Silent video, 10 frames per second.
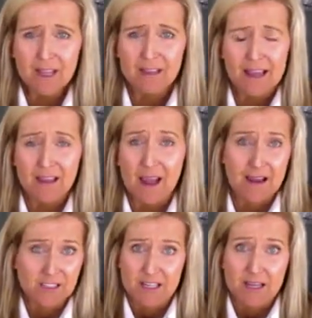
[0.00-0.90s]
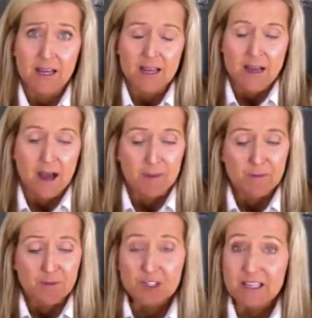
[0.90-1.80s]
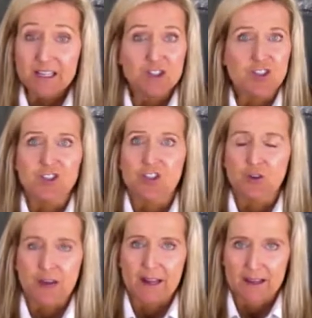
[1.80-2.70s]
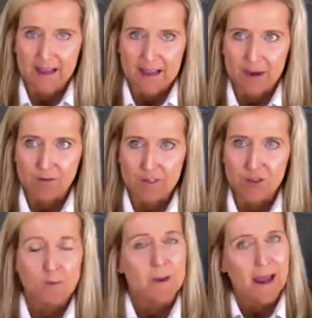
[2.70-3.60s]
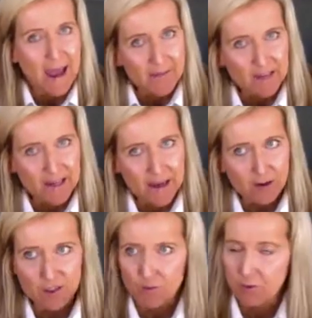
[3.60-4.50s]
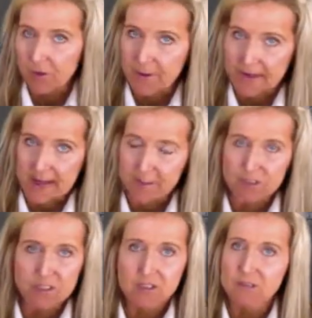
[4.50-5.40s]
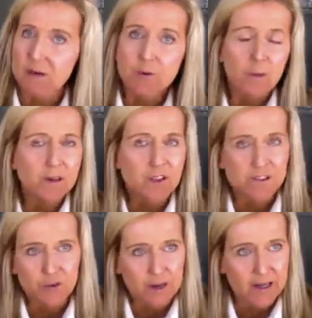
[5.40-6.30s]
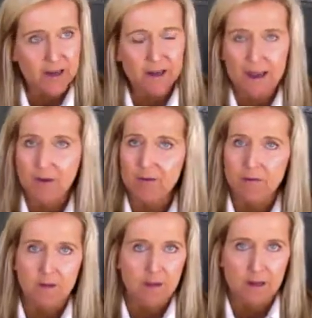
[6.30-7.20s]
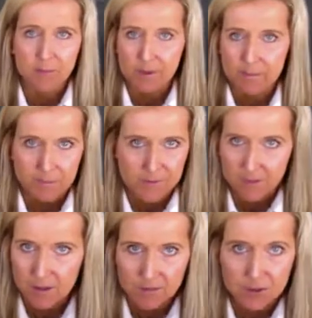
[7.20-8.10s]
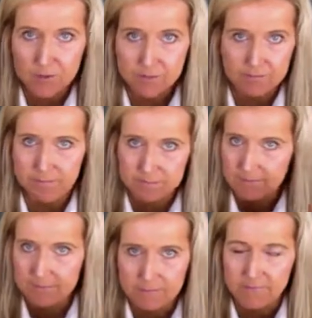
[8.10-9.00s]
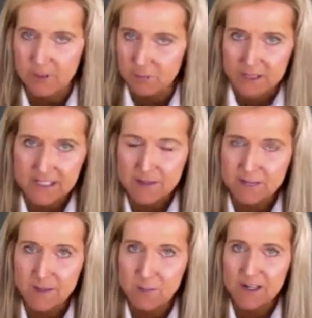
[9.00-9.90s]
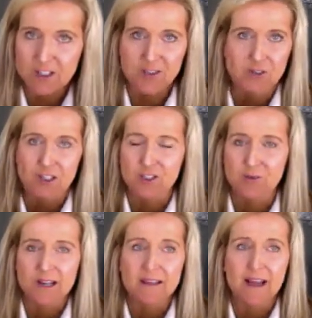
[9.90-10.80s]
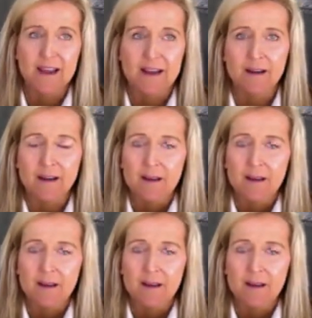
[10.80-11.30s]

like I did. The first thing is just to create the account. You may have an account or you may not, but just number one, just create an account, do it. It's really simple to register. You can do it online